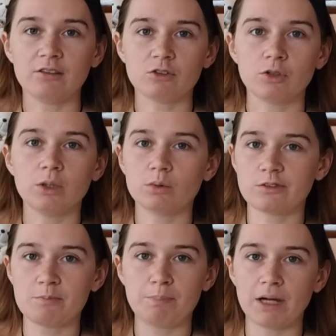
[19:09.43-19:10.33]
So he
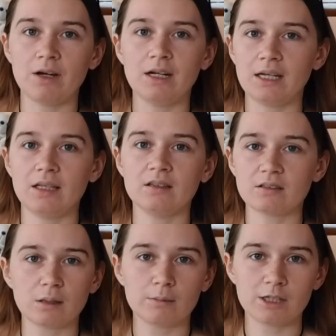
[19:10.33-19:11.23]
wasn't buried in the
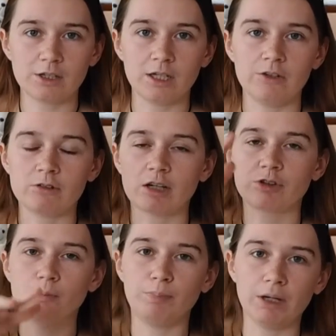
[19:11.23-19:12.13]
cemetery, he was
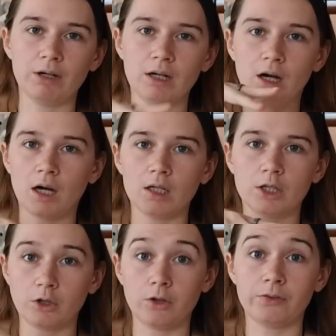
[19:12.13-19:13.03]
actually buried on
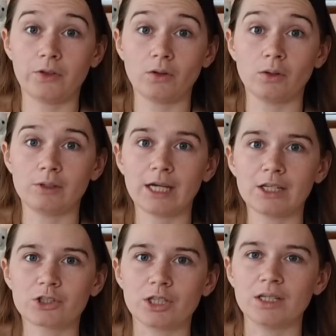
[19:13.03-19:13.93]
the
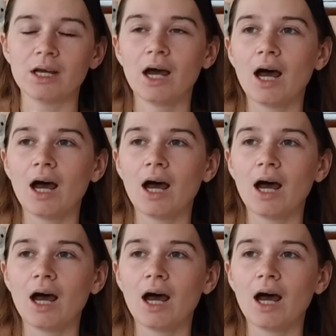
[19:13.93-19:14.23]
location.